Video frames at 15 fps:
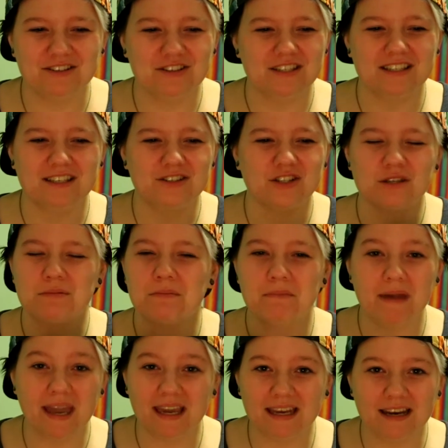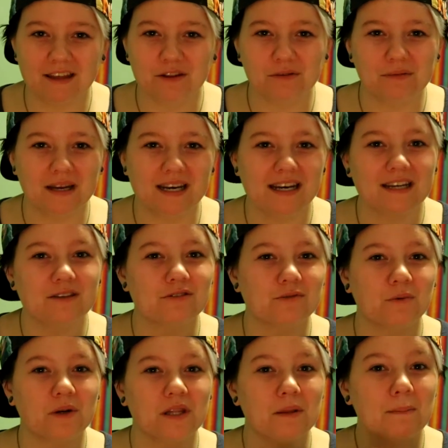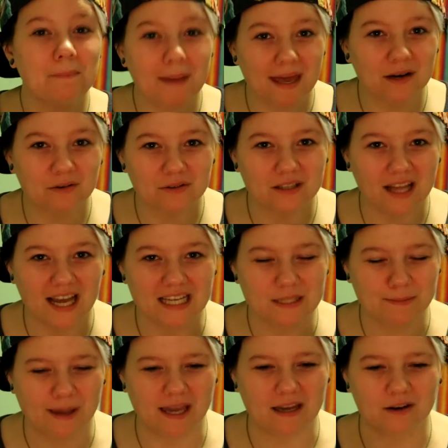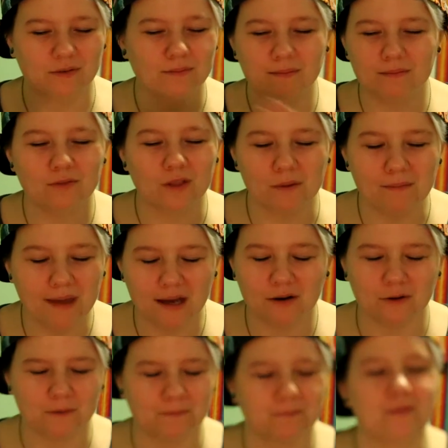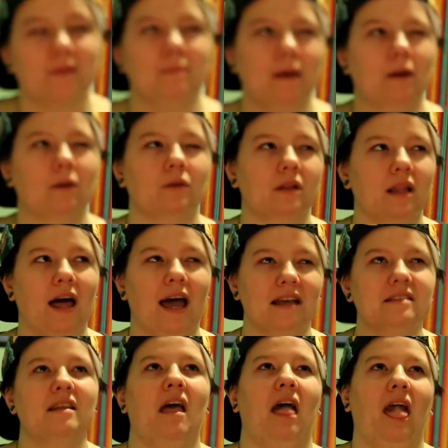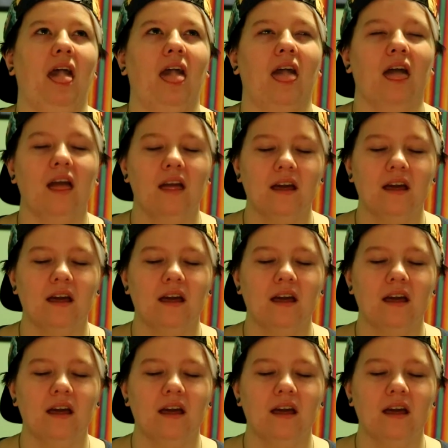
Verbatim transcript: She said, just make another one and use one of the metal glass pan, or the metal, metal glass, huh.